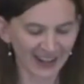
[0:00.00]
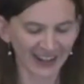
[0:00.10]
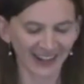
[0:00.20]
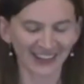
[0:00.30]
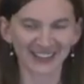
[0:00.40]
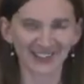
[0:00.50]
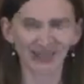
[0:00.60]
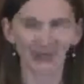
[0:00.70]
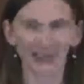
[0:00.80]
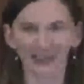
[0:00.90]
And
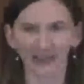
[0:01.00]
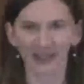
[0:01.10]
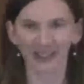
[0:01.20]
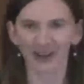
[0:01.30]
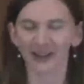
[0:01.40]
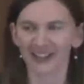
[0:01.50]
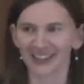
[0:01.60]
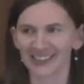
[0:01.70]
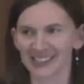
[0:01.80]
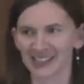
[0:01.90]
while the
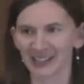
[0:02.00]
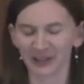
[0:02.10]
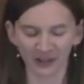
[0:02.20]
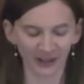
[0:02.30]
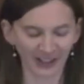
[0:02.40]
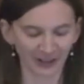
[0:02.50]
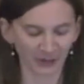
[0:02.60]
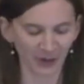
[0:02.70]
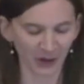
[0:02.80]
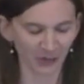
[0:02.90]
audience here in
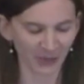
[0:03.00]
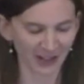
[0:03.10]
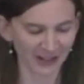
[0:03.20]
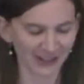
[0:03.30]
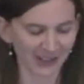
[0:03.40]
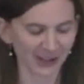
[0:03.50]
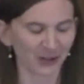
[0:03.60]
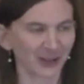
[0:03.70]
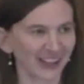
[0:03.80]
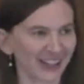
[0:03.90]
Rome is
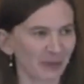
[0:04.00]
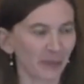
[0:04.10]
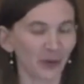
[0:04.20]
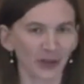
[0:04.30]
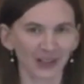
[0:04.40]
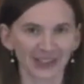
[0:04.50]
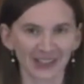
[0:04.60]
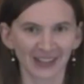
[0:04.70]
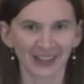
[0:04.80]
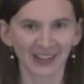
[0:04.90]
certainly important,